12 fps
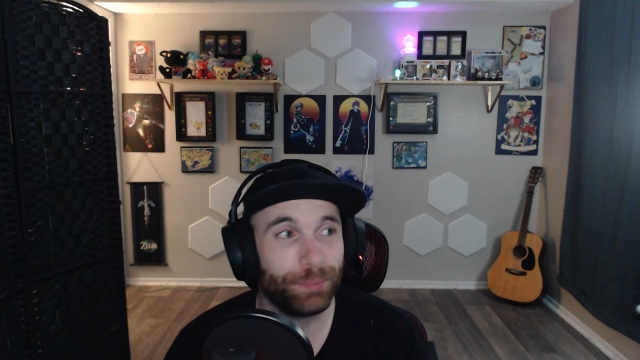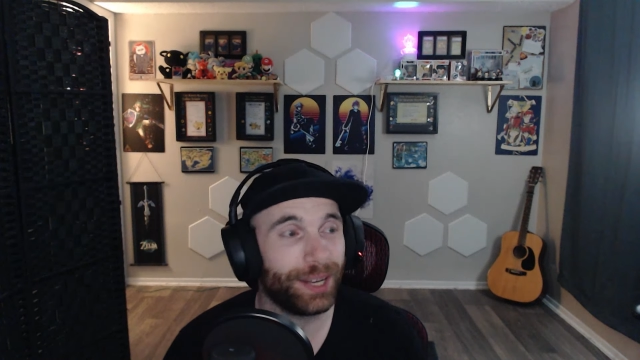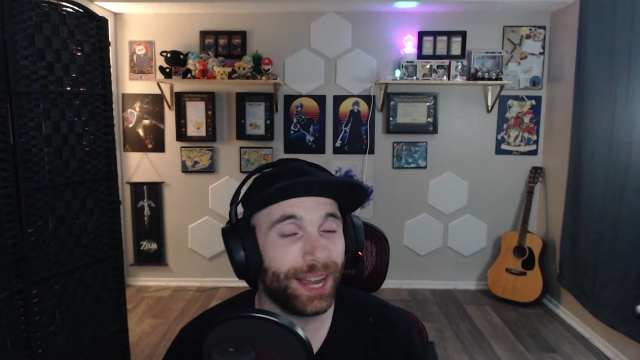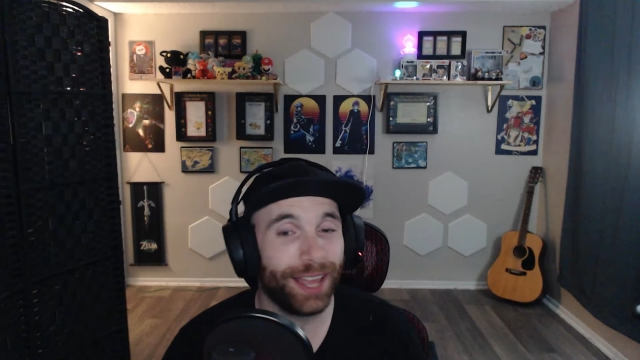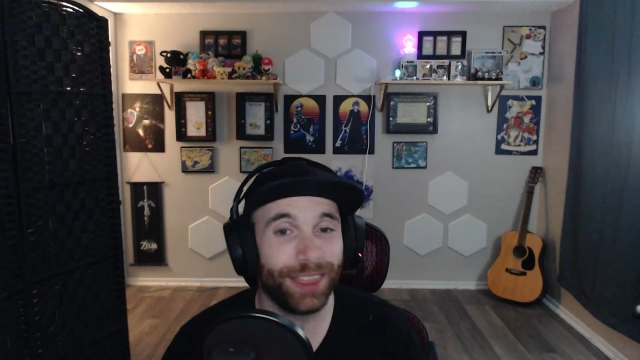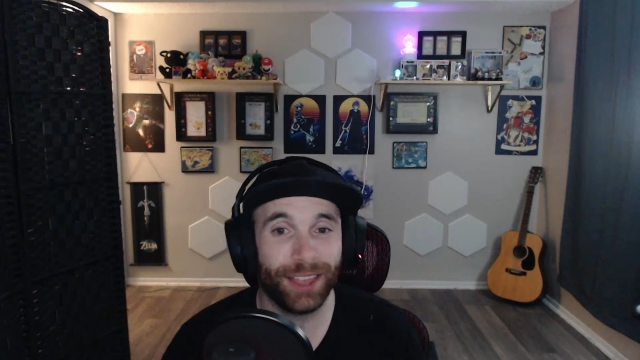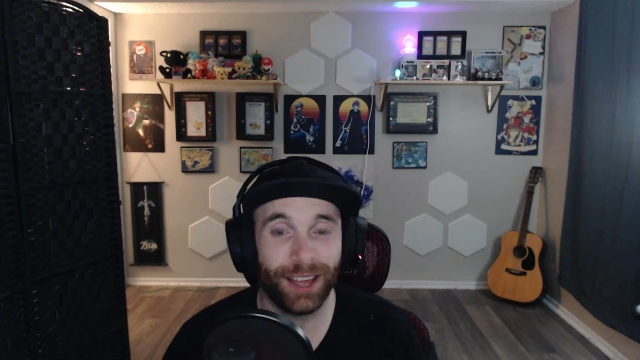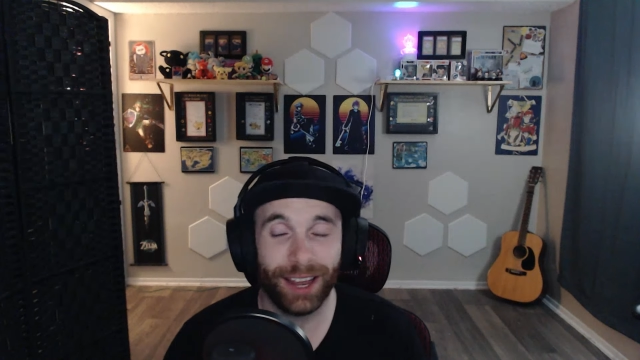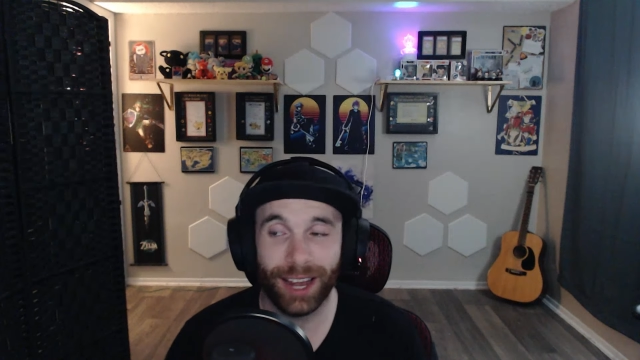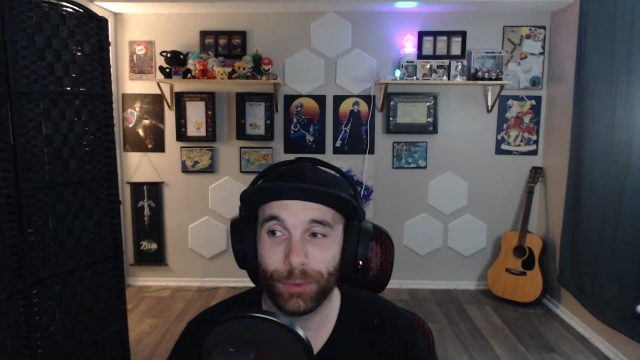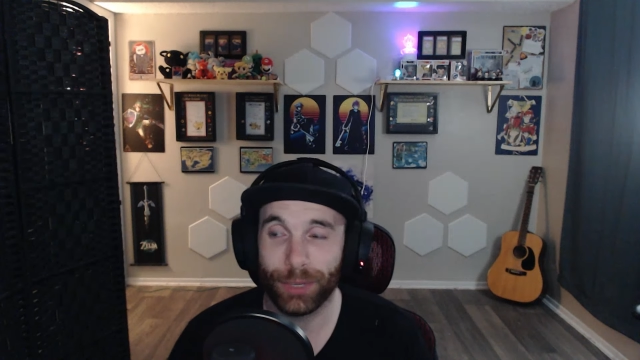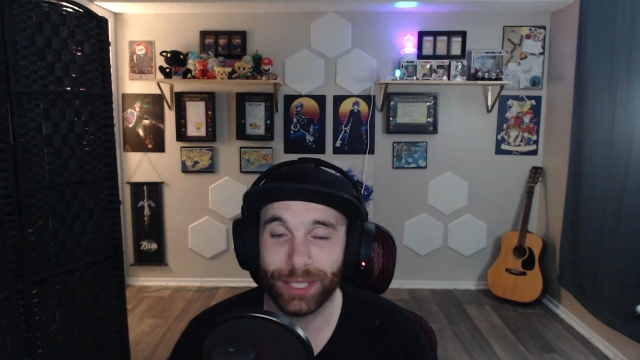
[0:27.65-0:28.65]
but I thought
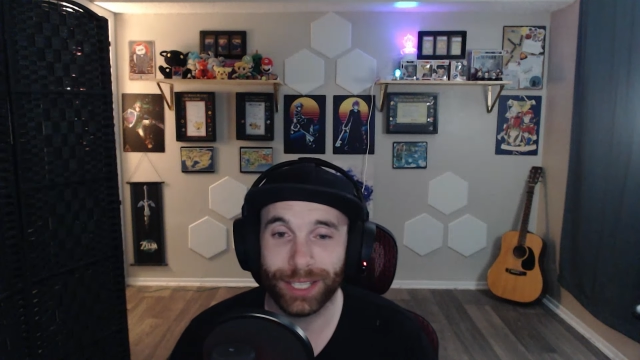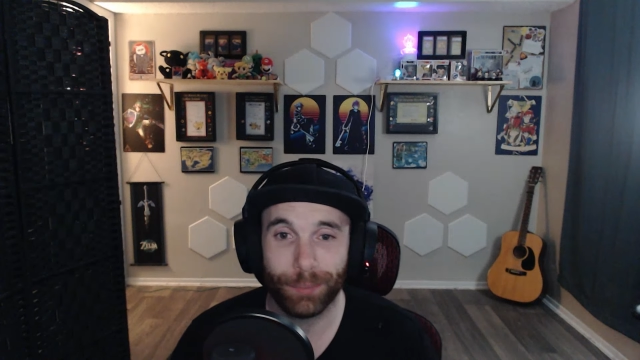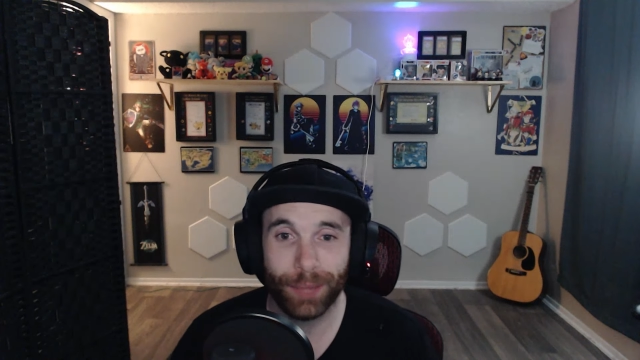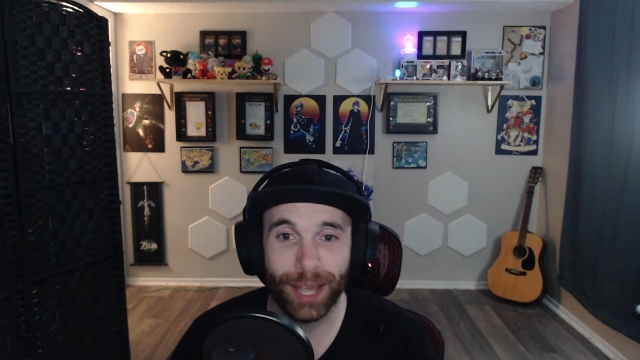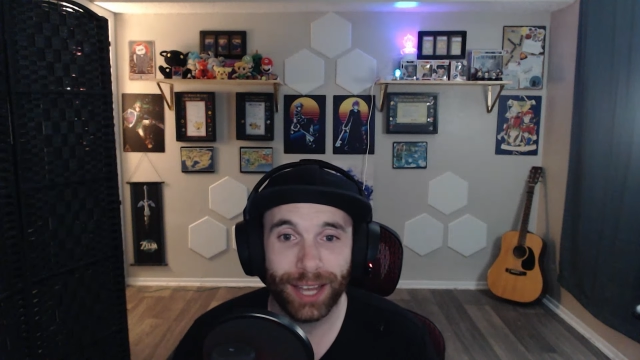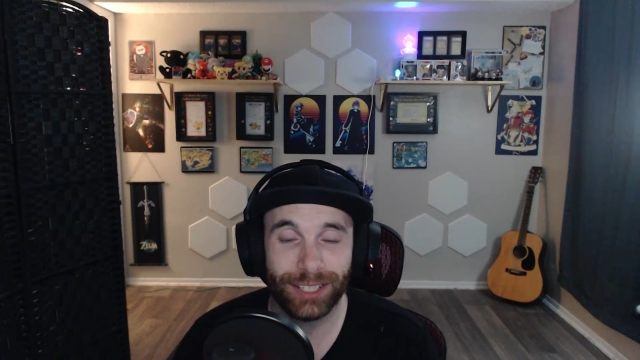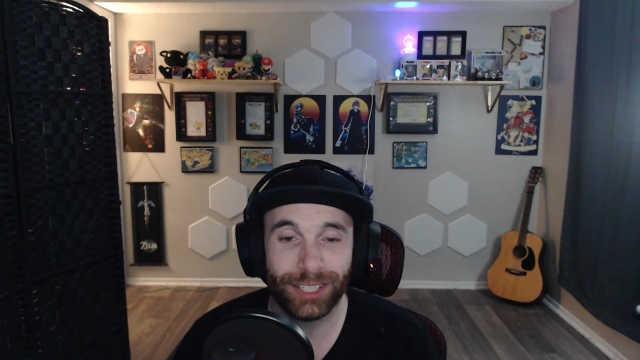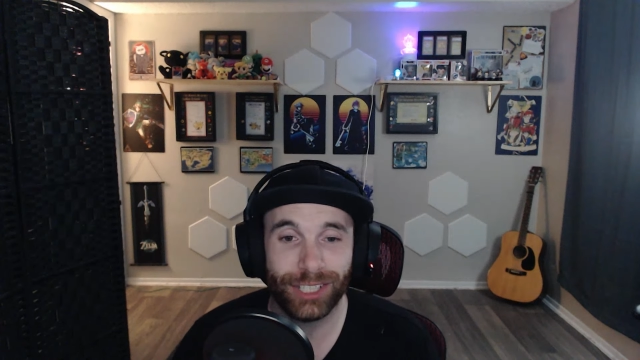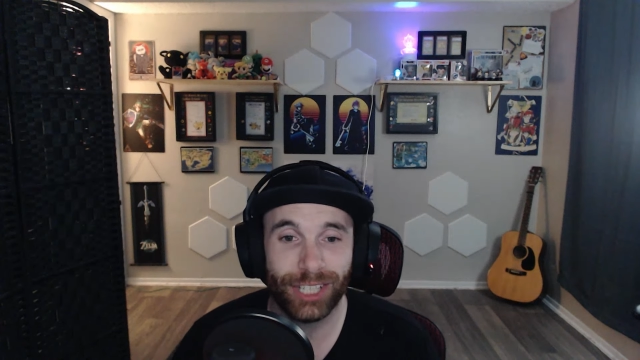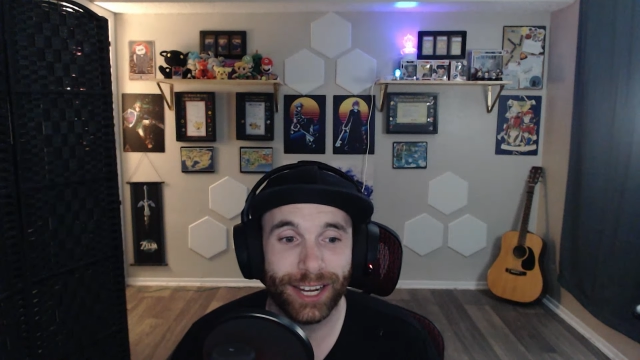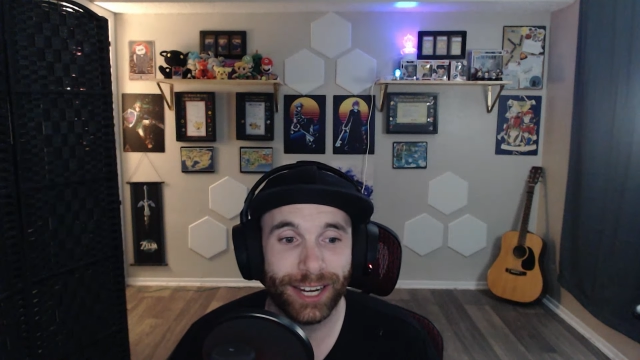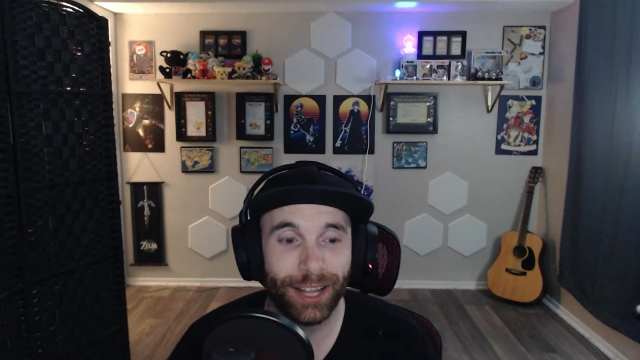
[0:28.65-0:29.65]
I would get back to
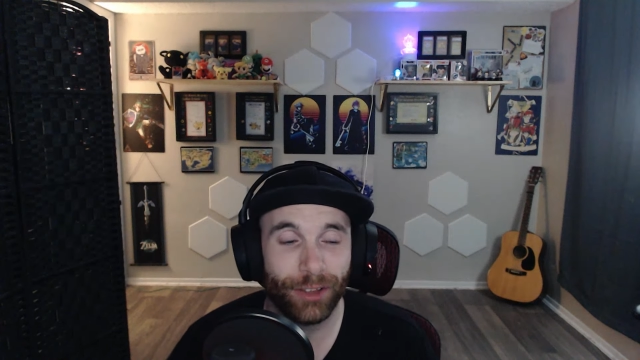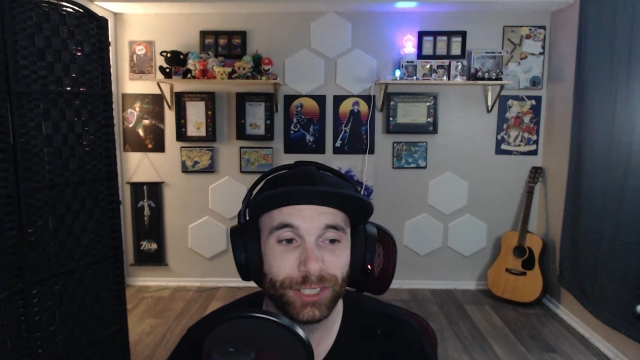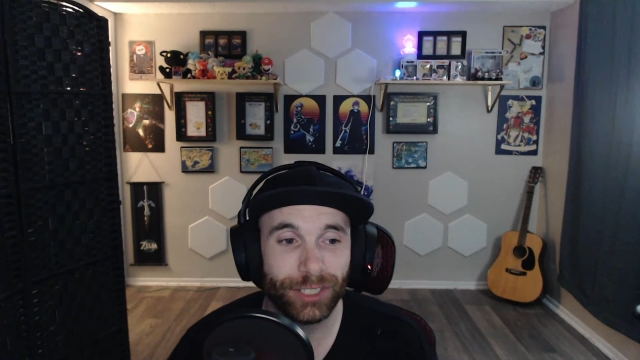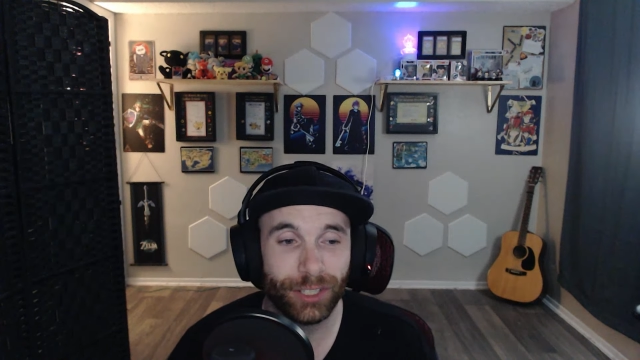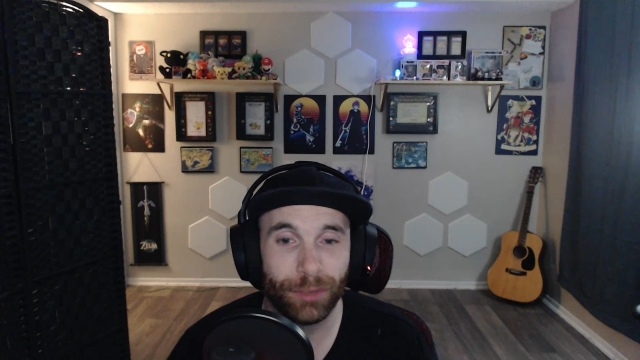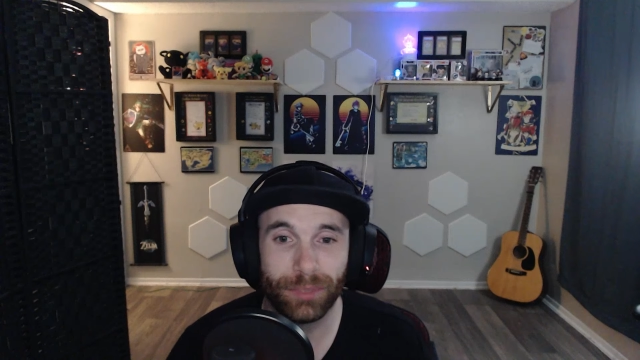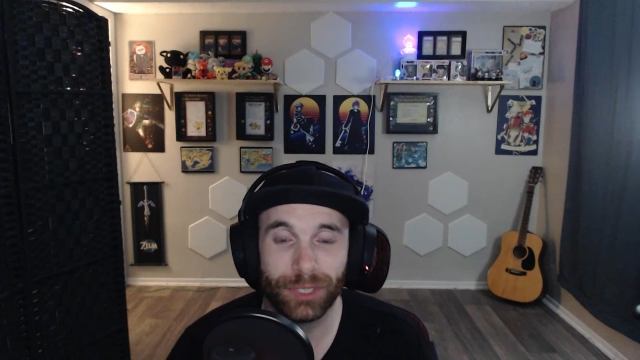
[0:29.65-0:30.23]
checking out some,